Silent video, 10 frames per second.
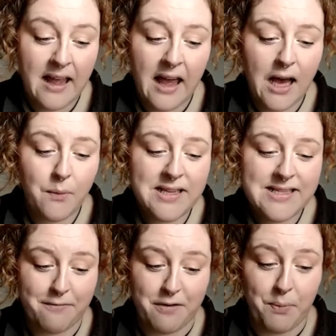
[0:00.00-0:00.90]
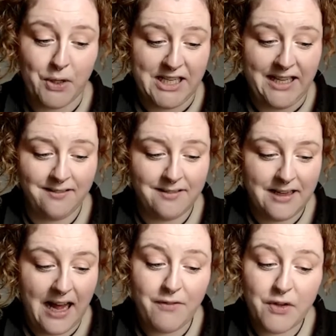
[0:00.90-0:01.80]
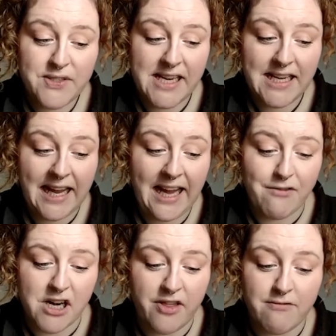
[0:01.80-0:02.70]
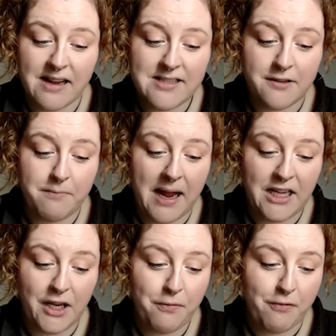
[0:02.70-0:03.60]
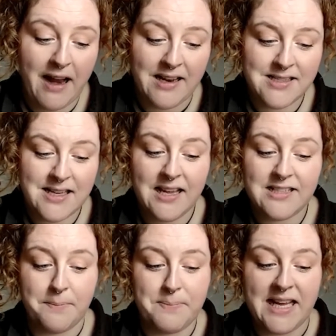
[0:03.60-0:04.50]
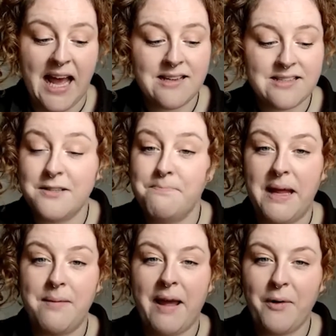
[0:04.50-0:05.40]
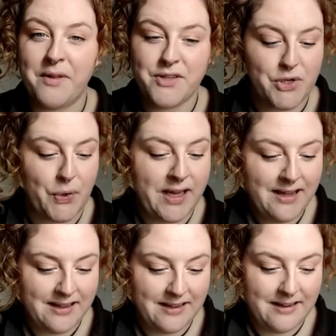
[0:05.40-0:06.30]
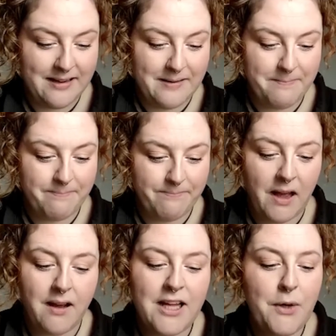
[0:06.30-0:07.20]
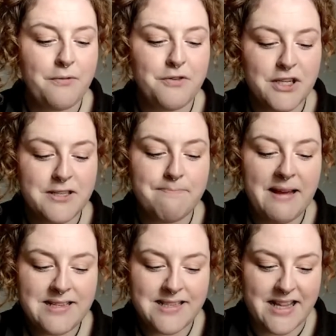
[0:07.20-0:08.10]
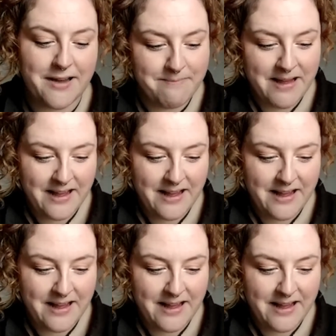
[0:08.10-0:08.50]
"How is everybody? Have you seen Kieran and the rest of my new friends?" Tipsy asked, beaming with joy. "You have just missed them,